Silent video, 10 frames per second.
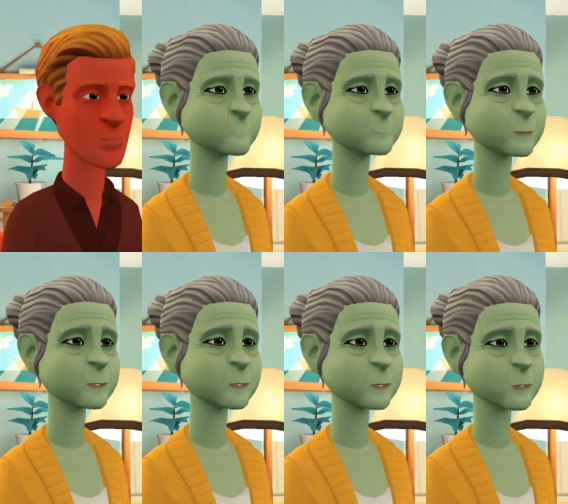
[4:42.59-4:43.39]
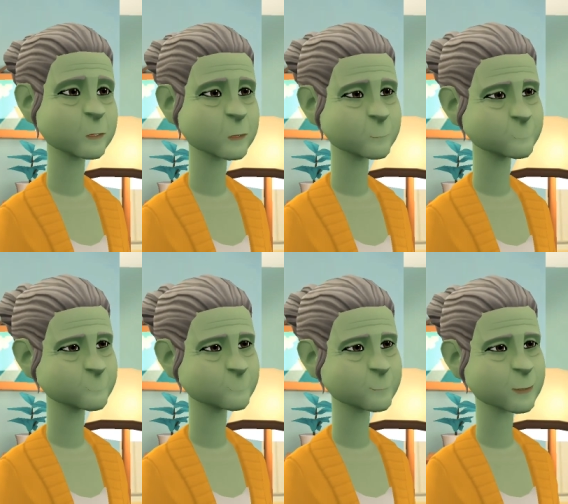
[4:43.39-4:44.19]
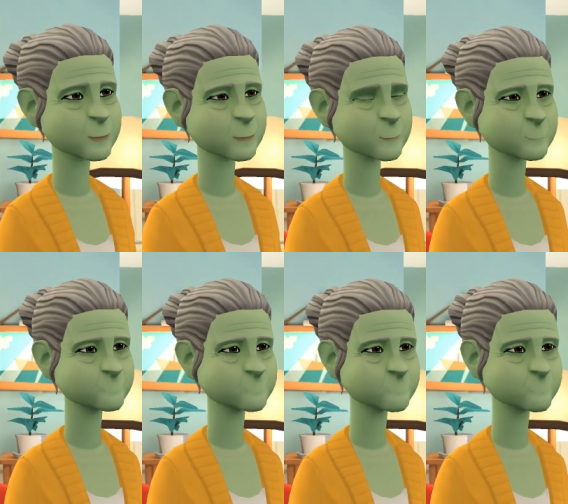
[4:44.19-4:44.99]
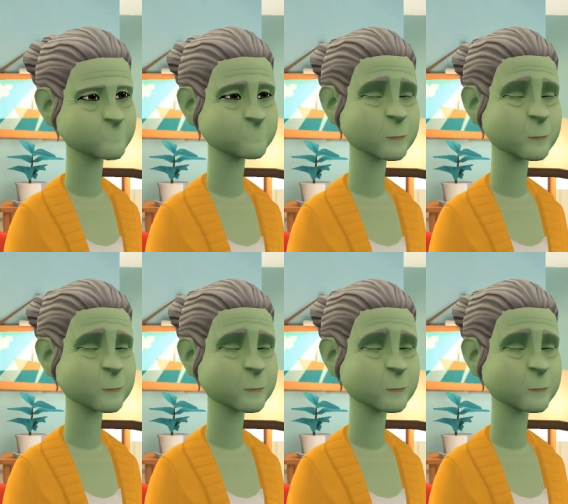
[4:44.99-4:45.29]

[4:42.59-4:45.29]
That's my grandchild. Ha ha ha.